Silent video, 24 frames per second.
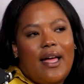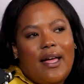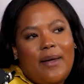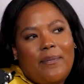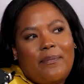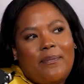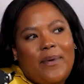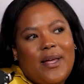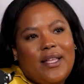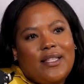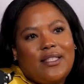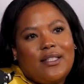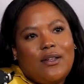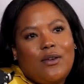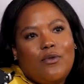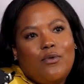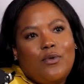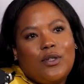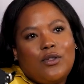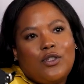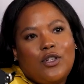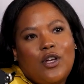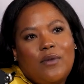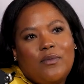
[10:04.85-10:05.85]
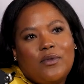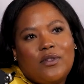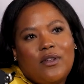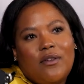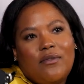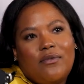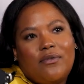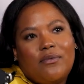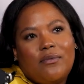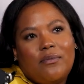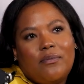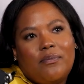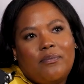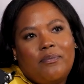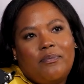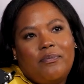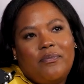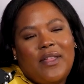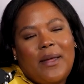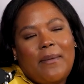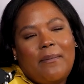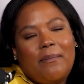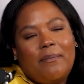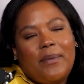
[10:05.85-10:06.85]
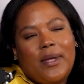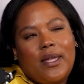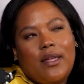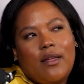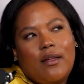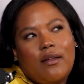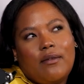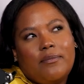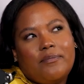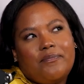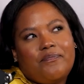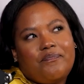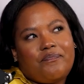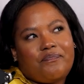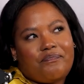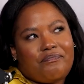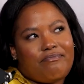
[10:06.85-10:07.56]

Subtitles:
But in terms of them being